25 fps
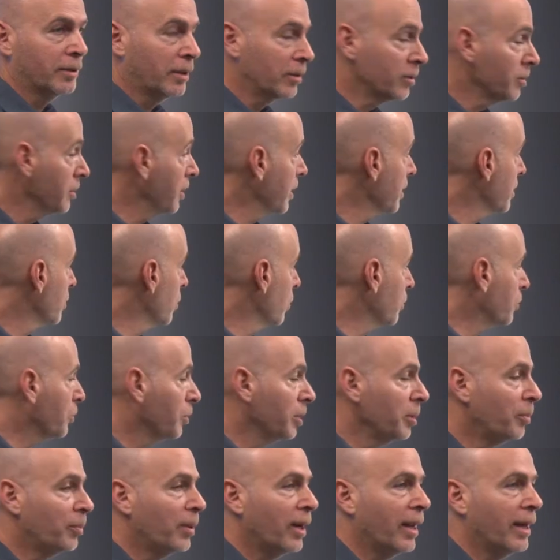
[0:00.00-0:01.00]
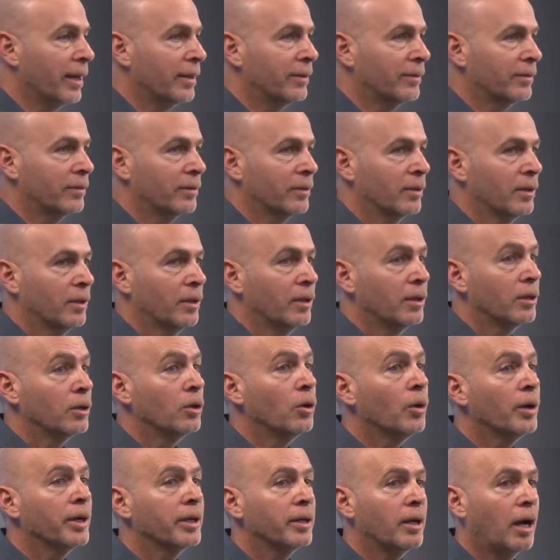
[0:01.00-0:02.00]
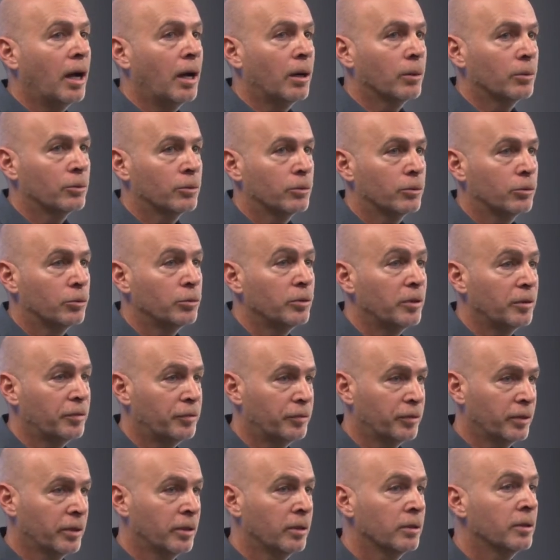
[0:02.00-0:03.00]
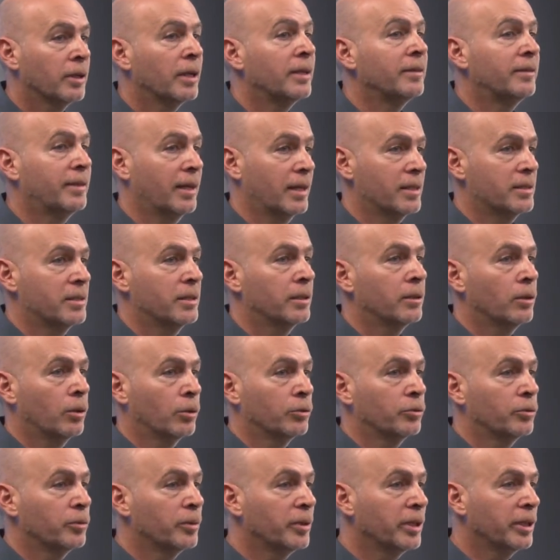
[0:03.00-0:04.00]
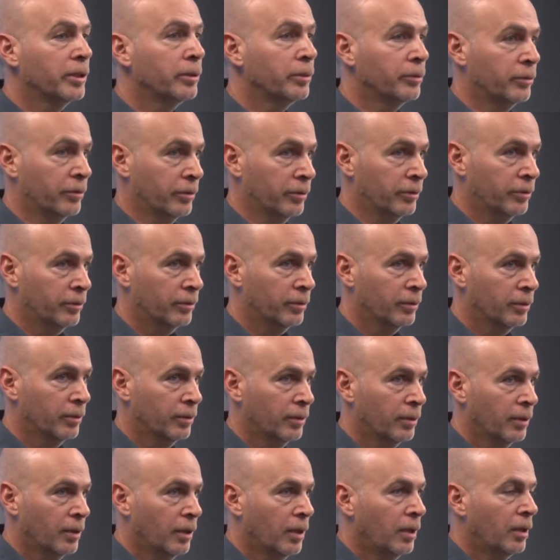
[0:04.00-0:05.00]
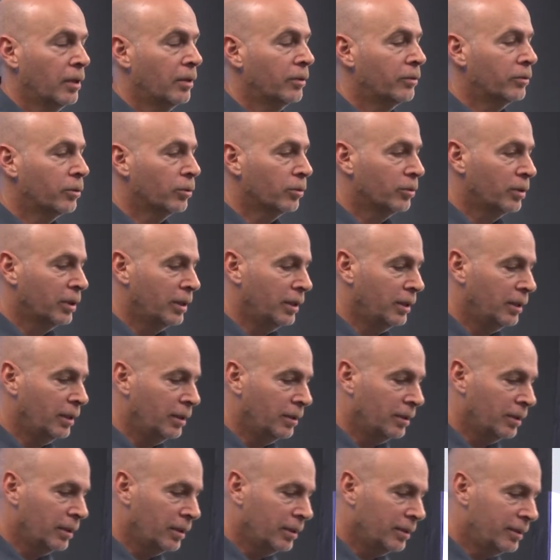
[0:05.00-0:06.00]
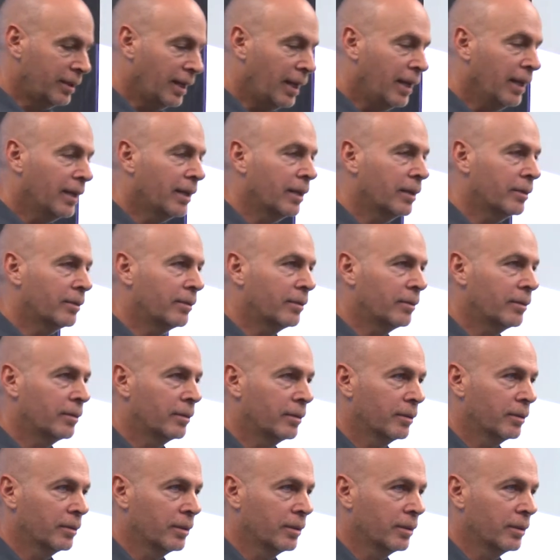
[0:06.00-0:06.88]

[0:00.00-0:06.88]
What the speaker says: does not replace going out to the field and testing on your users. So the delicate